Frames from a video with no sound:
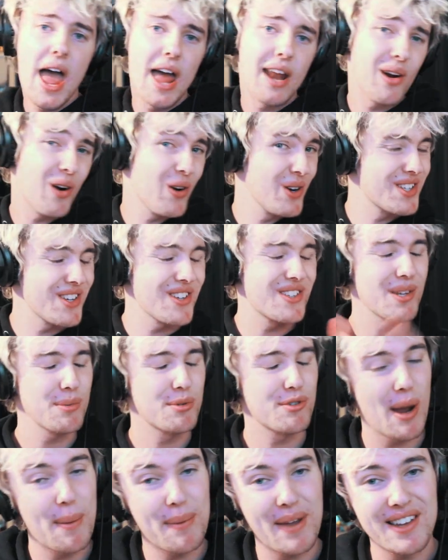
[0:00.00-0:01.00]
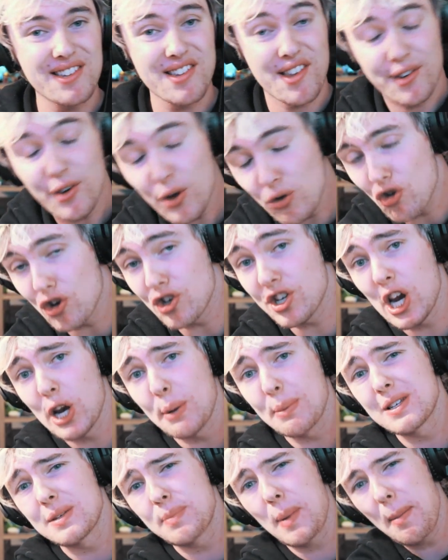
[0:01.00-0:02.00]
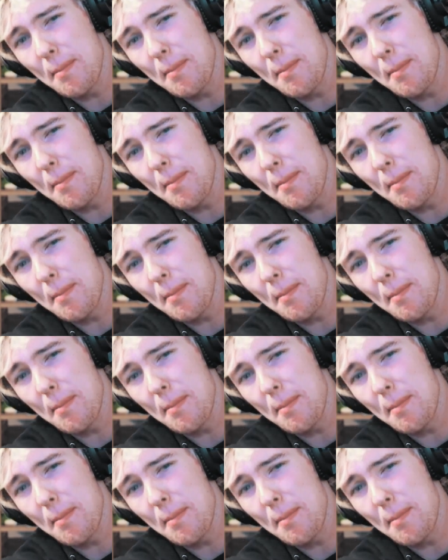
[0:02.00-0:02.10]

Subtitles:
And also subscribe if you guys are new to the channel, because